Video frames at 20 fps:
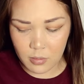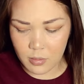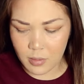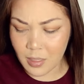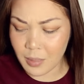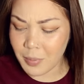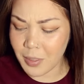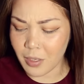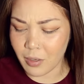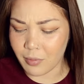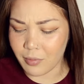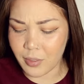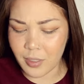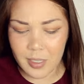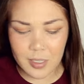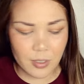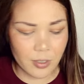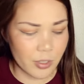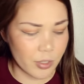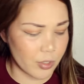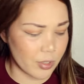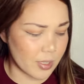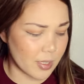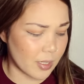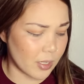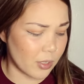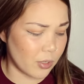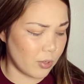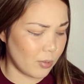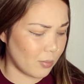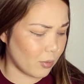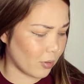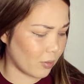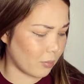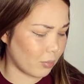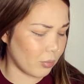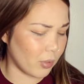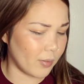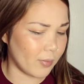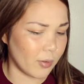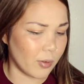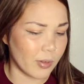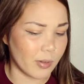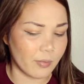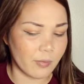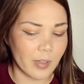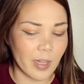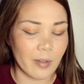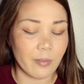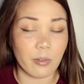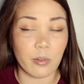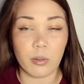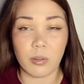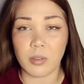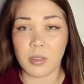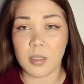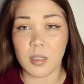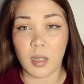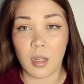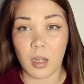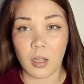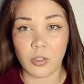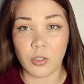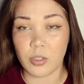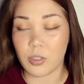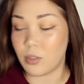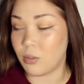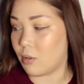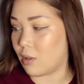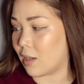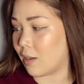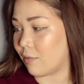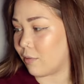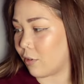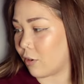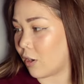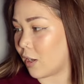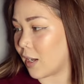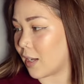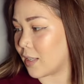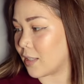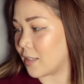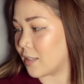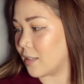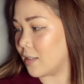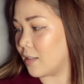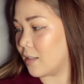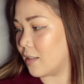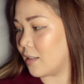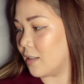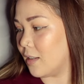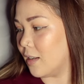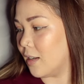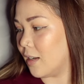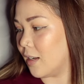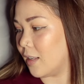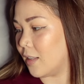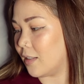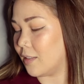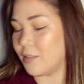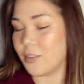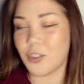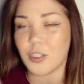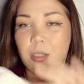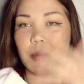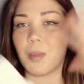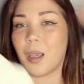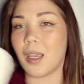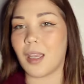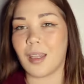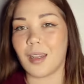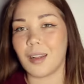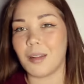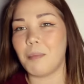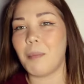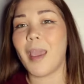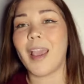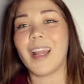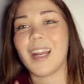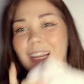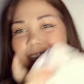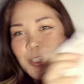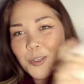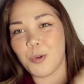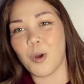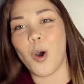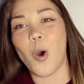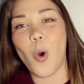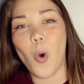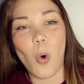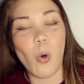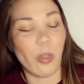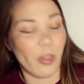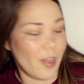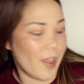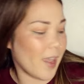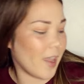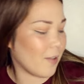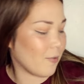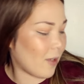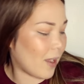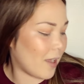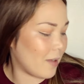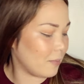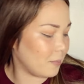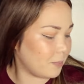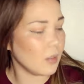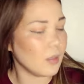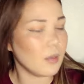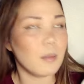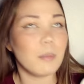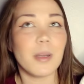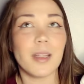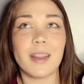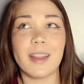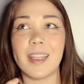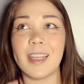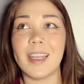Let me know if you guys are interested in newborn pre-fold and flat folds. I'll just do that for you guys and just make it into a whole thing, right? But